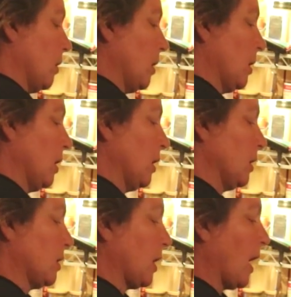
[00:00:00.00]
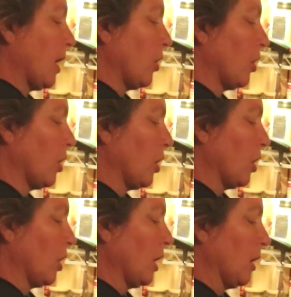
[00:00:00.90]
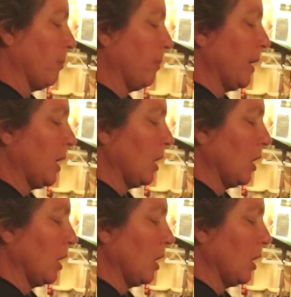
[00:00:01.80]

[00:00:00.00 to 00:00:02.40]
And then Skylar and Bit